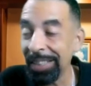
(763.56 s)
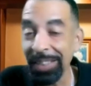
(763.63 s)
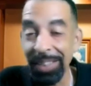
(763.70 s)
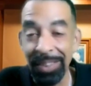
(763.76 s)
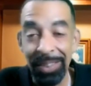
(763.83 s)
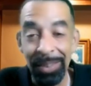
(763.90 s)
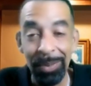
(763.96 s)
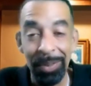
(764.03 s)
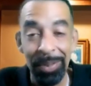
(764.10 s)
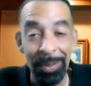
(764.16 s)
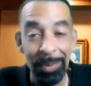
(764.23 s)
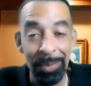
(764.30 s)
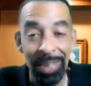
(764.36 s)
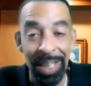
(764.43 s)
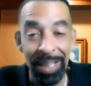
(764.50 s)
you know,
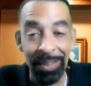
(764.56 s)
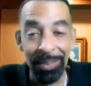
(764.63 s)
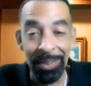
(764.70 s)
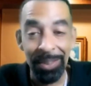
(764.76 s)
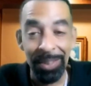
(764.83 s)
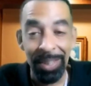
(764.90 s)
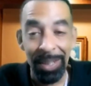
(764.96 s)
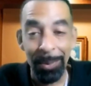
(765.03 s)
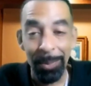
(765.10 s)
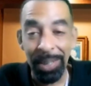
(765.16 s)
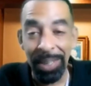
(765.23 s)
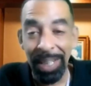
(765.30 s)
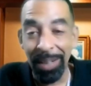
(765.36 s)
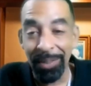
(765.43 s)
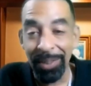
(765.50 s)
YouTube channel, you know, or
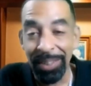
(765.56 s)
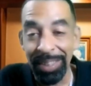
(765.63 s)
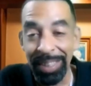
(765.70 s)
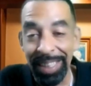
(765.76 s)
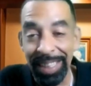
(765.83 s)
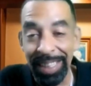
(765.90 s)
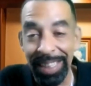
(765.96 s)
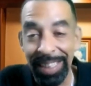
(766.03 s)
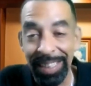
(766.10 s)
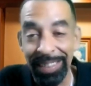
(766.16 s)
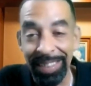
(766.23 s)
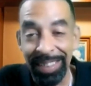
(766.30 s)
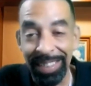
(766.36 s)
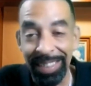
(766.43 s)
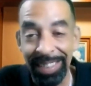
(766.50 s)
whatever,
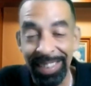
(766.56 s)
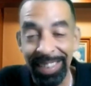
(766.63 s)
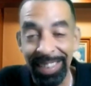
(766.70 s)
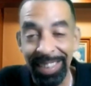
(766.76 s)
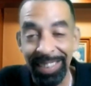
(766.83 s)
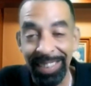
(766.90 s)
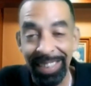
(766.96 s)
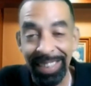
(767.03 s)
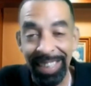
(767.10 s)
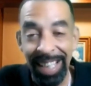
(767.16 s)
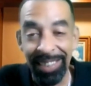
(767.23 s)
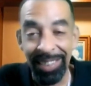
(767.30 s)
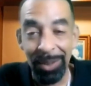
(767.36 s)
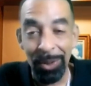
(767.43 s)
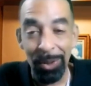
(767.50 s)
you know,
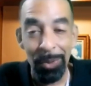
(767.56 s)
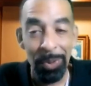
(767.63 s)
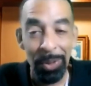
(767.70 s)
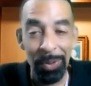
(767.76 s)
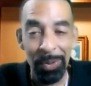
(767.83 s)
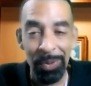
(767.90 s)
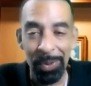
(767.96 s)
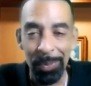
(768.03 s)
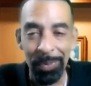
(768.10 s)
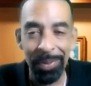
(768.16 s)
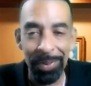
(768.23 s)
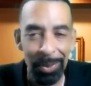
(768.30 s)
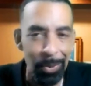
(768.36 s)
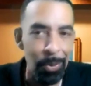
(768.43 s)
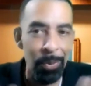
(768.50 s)
like the
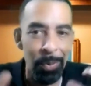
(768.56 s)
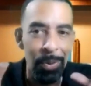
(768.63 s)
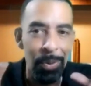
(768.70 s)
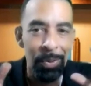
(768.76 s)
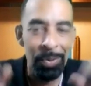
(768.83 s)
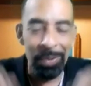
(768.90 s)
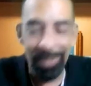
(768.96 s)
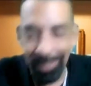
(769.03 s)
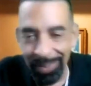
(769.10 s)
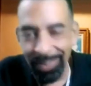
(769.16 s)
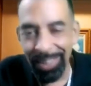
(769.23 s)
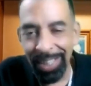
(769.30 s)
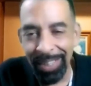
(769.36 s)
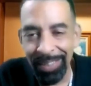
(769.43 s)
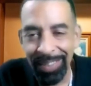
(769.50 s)
gurus,
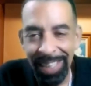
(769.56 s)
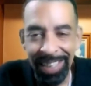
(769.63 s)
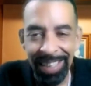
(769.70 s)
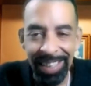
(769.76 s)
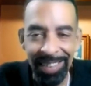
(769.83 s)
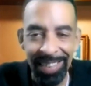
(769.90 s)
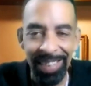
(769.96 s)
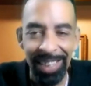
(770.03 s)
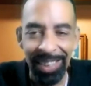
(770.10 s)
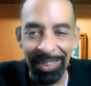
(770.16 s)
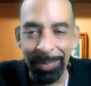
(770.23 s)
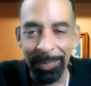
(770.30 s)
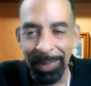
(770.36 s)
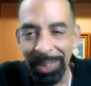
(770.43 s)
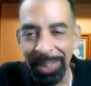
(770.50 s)
you know, tell
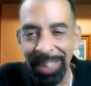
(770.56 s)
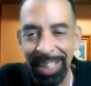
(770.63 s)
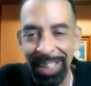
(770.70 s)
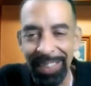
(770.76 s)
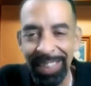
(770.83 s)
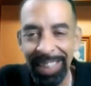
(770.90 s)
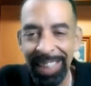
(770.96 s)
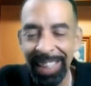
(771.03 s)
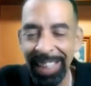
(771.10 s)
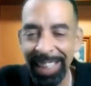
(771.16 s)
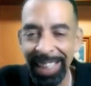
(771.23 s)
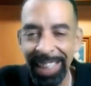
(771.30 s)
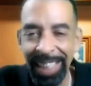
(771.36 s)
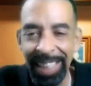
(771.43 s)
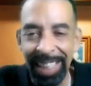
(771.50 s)
them, you know.
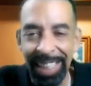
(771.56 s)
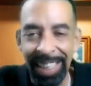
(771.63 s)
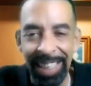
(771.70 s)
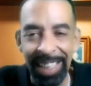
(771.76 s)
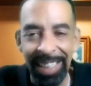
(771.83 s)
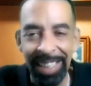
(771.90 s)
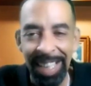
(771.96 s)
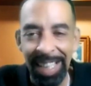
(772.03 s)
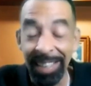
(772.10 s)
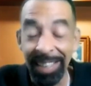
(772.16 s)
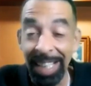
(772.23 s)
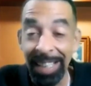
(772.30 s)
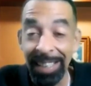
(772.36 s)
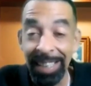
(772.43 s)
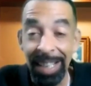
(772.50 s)
And
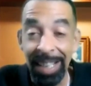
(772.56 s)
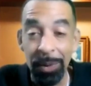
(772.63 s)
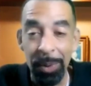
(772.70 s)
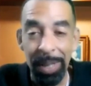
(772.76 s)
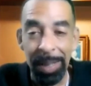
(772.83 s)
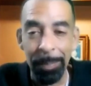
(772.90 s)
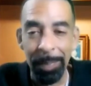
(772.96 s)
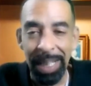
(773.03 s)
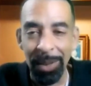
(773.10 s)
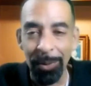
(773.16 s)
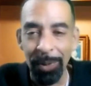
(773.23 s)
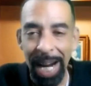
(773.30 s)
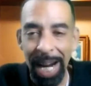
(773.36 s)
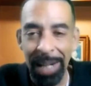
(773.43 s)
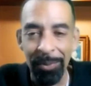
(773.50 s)
they quit,
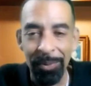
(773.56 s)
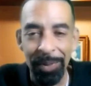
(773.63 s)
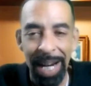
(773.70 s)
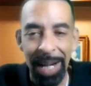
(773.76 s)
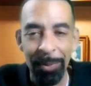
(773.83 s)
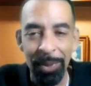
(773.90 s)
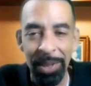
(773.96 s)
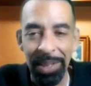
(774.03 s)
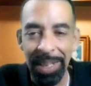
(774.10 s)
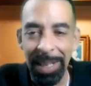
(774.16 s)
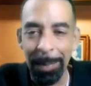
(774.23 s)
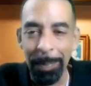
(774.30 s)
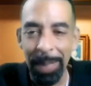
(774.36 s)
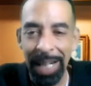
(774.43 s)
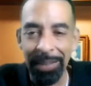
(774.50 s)
man, right when
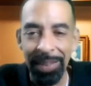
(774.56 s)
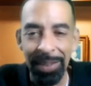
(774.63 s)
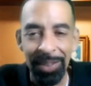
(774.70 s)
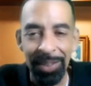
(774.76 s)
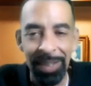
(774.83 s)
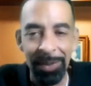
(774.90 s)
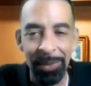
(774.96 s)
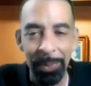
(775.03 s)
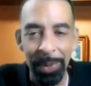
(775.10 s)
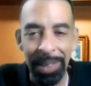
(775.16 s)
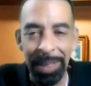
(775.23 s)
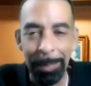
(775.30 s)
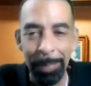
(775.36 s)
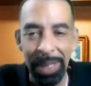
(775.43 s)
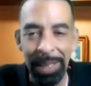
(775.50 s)
they're about to just
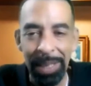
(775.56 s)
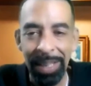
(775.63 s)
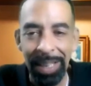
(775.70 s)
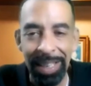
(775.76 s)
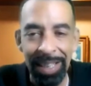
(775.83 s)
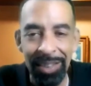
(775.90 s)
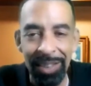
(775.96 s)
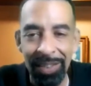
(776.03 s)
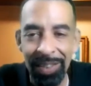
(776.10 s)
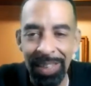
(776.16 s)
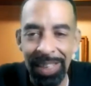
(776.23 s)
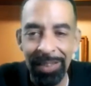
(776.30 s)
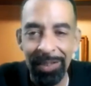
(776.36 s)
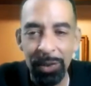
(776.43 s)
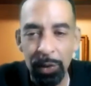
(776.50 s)
really be there. They just
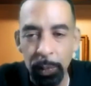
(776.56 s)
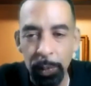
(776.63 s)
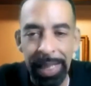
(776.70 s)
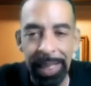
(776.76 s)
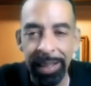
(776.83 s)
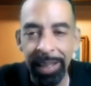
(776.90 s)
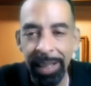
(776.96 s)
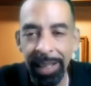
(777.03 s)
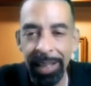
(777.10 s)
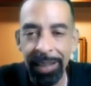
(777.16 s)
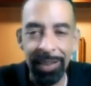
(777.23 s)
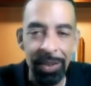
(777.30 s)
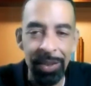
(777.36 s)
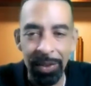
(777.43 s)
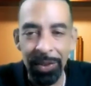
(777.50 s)
need to tweak
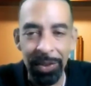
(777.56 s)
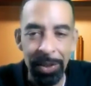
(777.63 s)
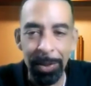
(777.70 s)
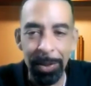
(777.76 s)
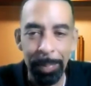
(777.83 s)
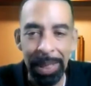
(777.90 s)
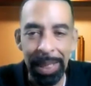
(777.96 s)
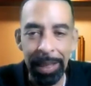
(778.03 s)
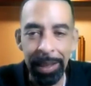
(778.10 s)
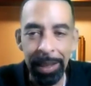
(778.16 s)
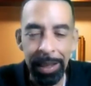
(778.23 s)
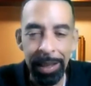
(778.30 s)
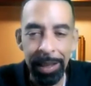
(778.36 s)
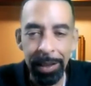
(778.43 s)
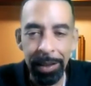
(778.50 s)
just a little bit.